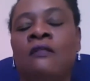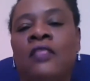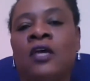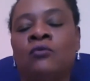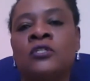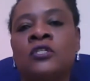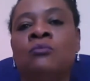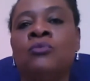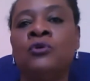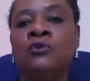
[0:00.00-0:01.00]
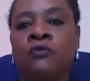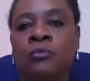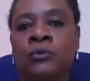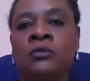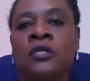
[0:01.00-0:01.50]
That was
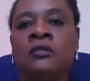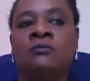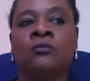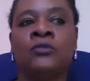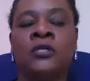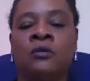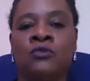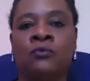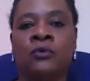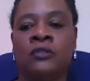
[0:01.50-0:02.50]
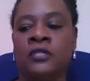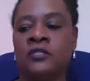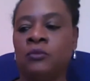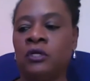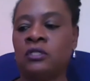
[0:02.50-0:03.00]
immovable in terms of what they
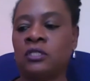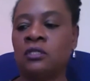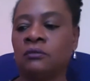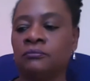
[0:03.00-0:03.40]
demanded.